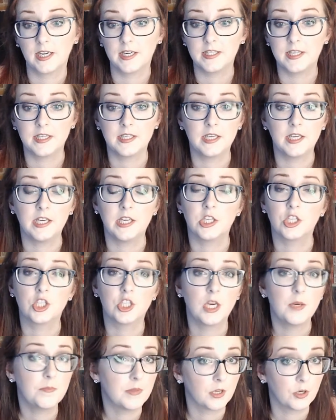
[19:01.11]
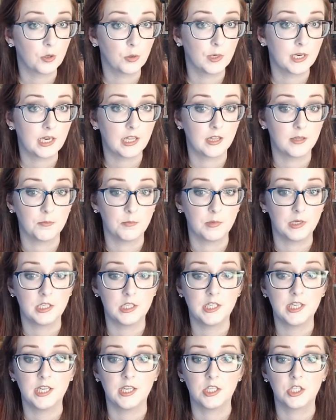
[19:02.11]
identities shape the curriculum we
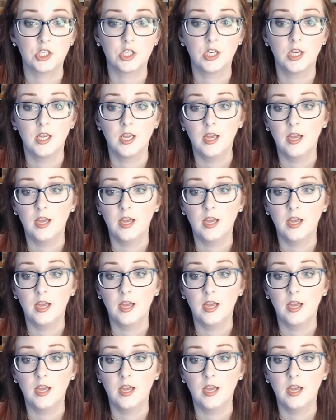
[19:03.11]
teach,